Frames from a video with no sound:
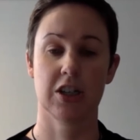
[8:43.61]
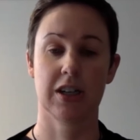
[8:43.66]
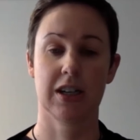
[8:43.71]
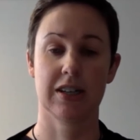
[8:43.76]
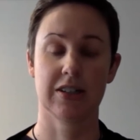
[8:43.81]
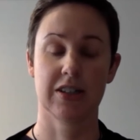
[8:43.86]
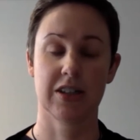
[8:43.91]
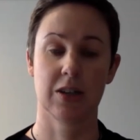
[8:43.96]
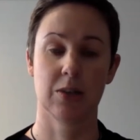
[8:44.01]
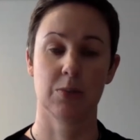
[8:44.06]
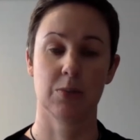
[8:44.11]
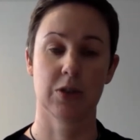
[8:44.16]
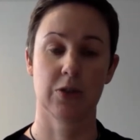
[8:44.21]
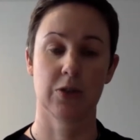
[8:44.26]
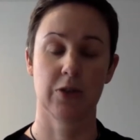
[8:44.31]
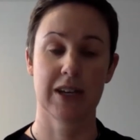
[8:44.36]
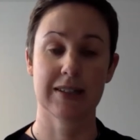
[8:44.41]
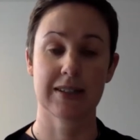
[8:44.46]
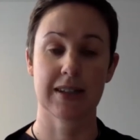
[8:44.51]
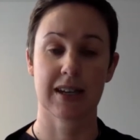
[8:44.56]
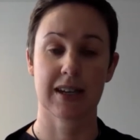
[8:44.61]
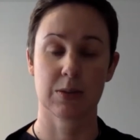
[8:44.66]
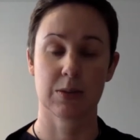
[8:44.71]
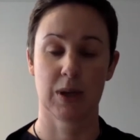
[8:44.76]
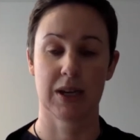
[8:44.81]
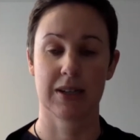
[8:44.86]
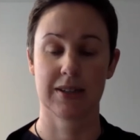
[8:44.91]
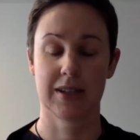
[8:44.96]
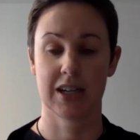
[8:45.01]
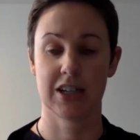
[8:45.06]
in terms of his
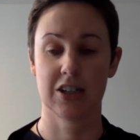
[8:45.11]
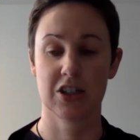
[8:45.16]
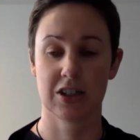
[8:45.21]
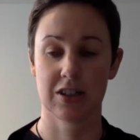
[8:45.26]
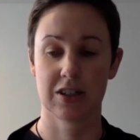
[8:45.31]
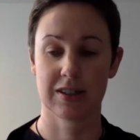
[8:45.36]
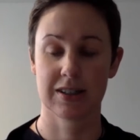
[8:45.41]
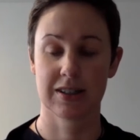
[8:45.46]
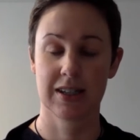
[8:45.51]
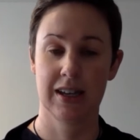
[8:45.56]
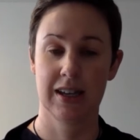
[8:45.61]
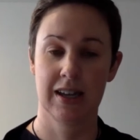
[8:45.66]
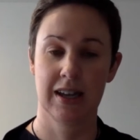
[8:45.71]
expectations